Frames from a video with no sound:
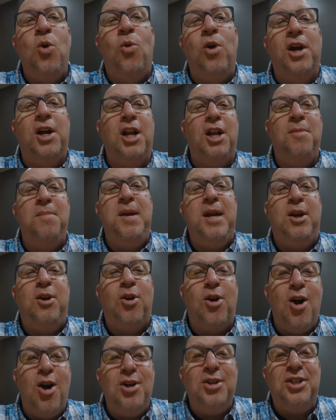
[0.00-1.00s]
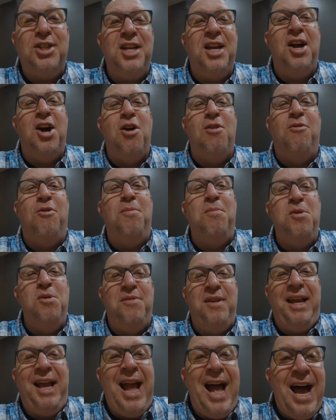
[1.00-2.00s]
we're going to be crossing over,
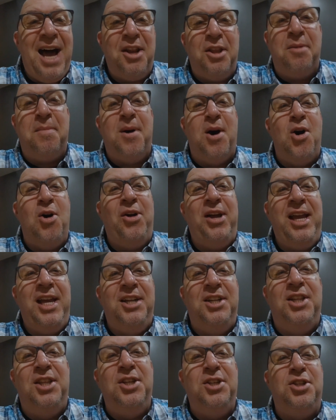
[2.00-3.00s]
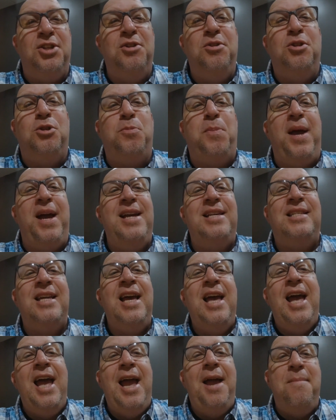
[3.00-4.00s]
moving out of the mall into this new space.
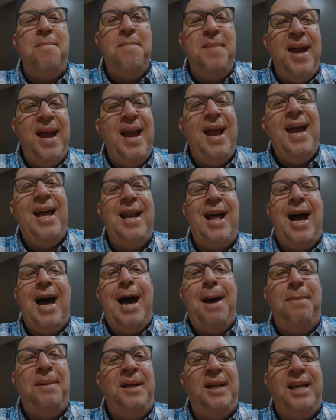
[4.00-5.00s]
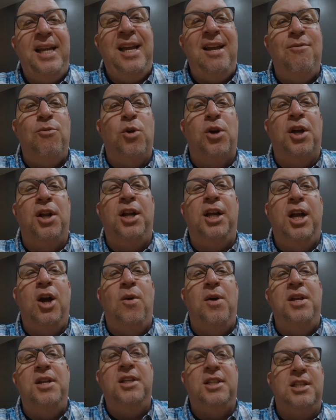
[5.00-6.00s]
And man, I believe we're going to
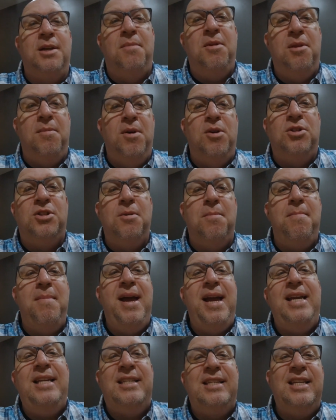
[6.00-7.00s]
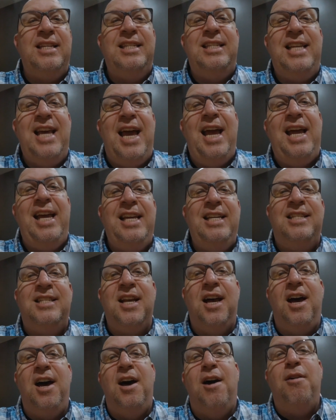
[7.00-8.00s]
go into some of the most amazing days
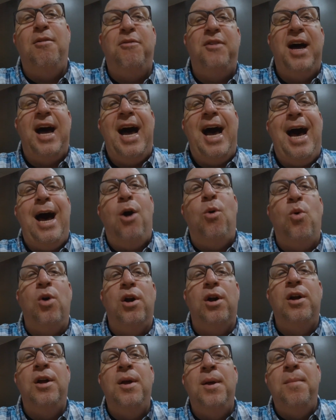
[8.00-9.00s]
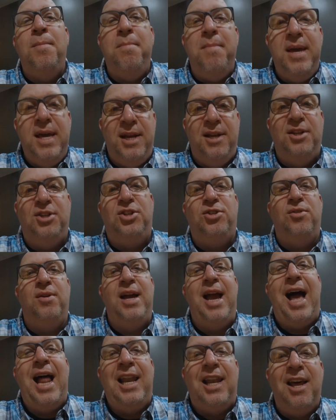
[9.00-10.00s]
of our
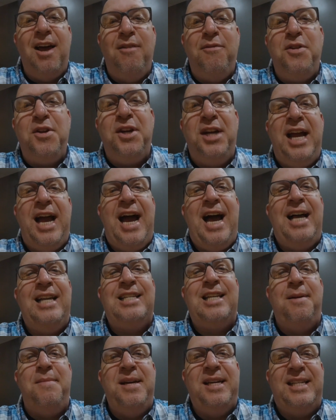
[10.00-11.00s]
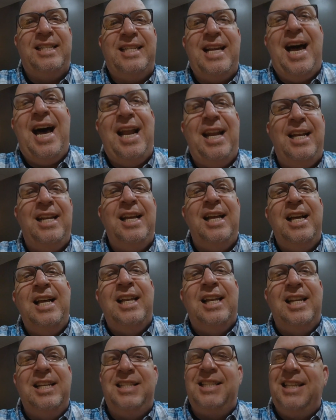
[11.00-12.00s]
ministry. I love you guys. I'm excited.
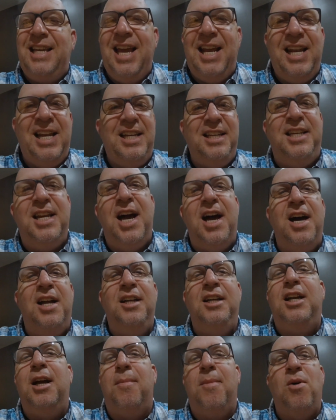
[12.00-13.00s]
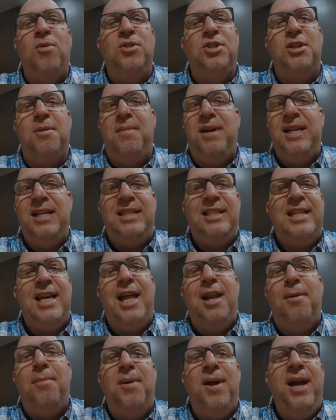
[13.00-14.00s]
Let's get it done. Come on, somebody
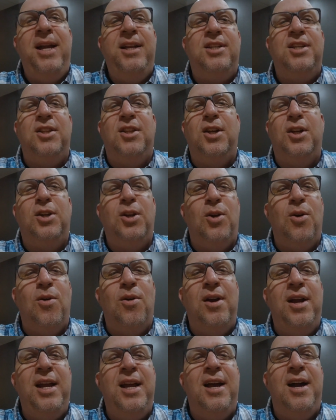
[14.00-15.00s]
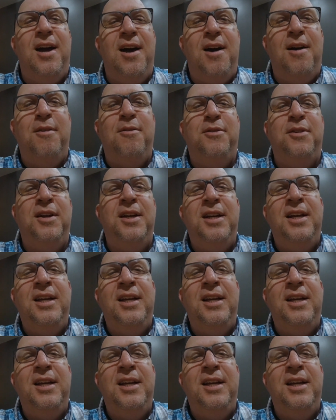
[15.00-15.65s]
celebrate to the glory of